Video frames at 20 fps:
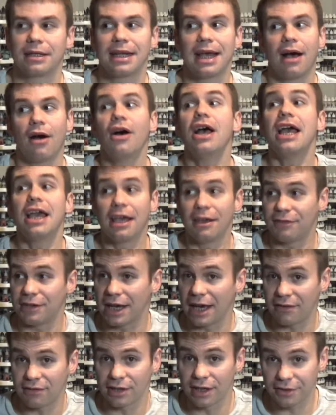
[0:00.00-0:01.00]
Now, if you
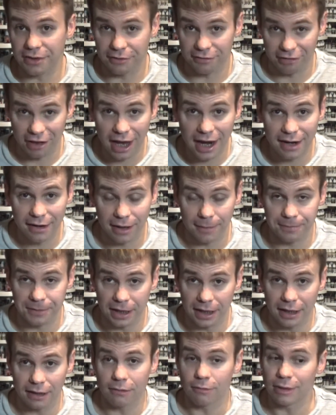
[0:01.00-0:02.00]
have another flyer up
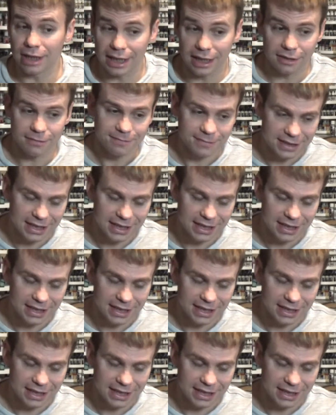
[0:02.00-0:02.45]
there, well,